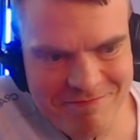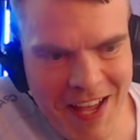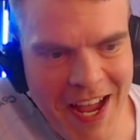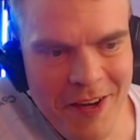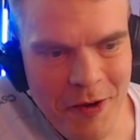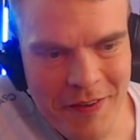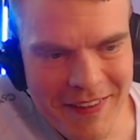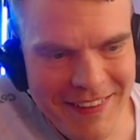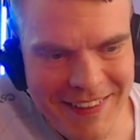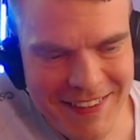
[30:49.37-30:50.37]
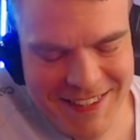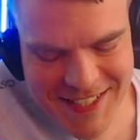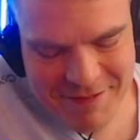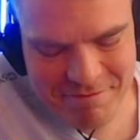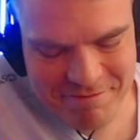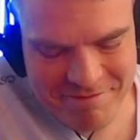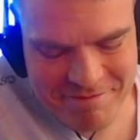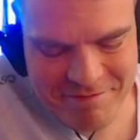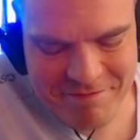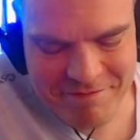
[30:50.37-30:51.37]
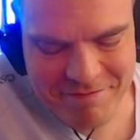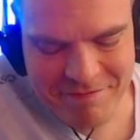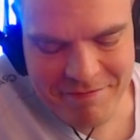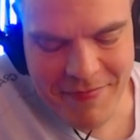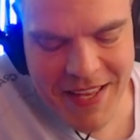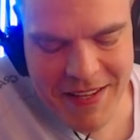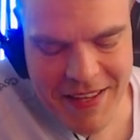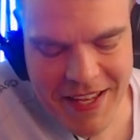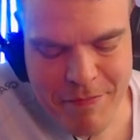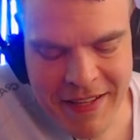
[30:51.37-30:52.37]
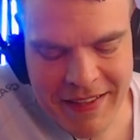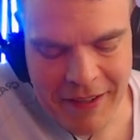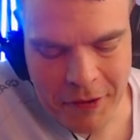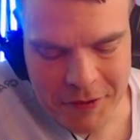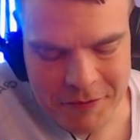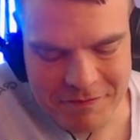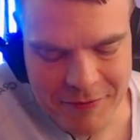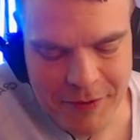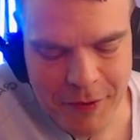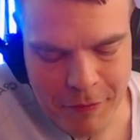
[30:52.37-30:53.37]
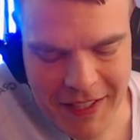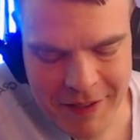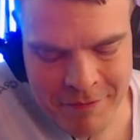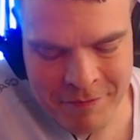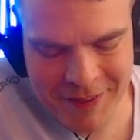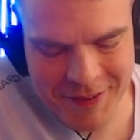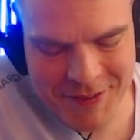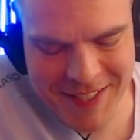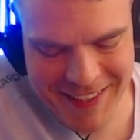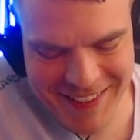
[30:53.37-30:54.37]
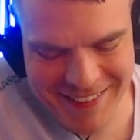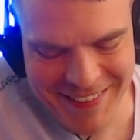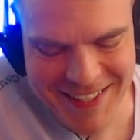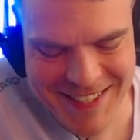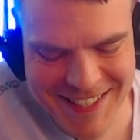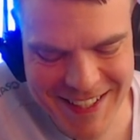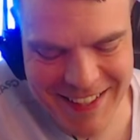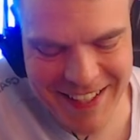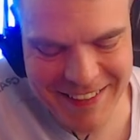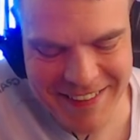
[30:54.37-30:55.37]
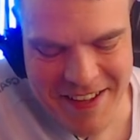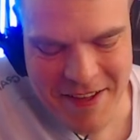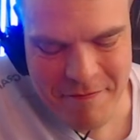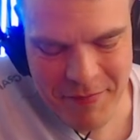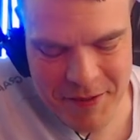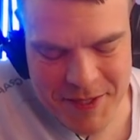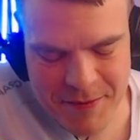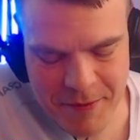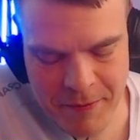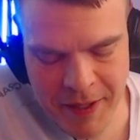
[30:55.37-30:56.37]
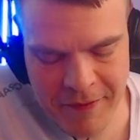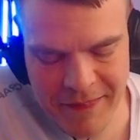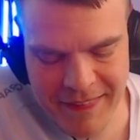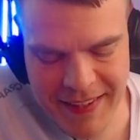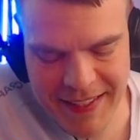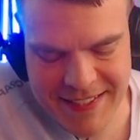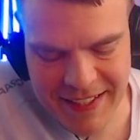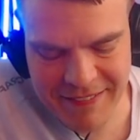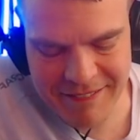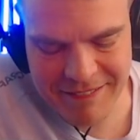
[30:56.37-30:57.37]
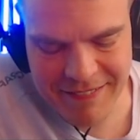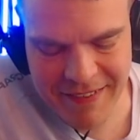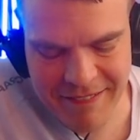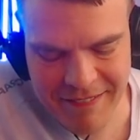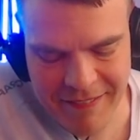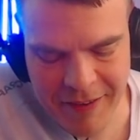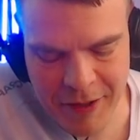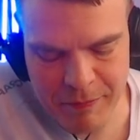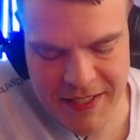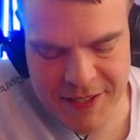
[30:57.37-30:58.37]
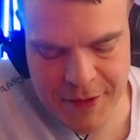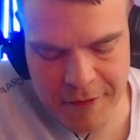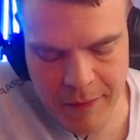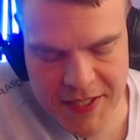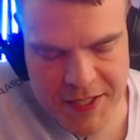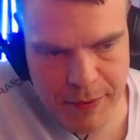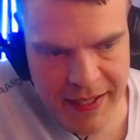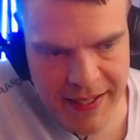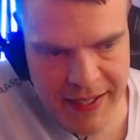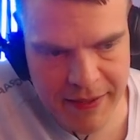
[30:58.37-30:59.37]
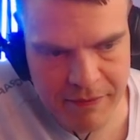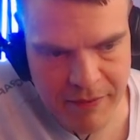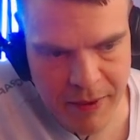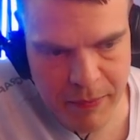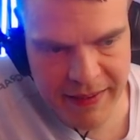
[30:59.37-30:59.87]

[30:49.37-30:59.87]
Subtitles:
I don't know, it's just it meant a lot to me to see that, because one of the things that got me so frustrated with